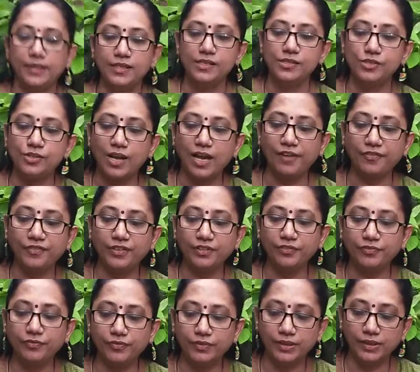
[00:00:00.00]
So after
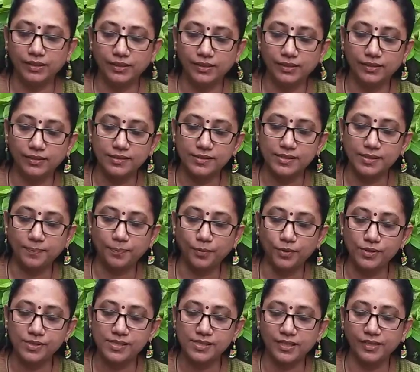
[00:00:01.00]

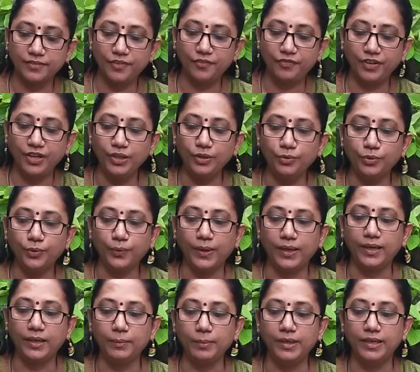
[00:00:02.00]
suppose 15 to
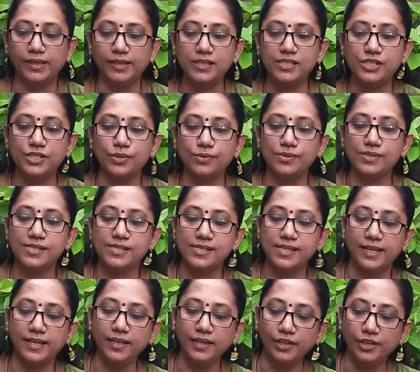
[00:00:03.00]
20 minutes, you will
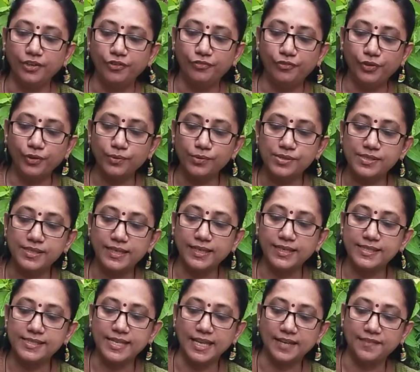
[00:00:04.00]
see few
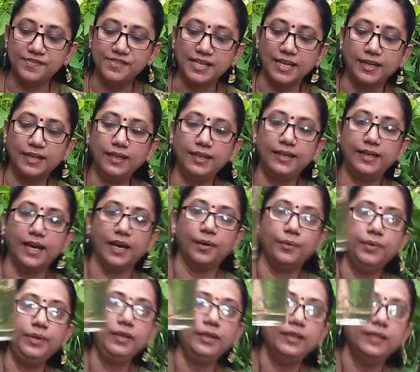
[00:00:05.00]
seeds have settled
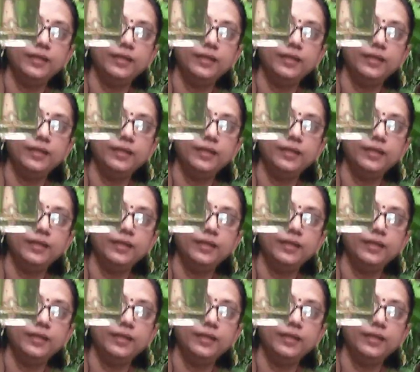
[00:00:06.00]
down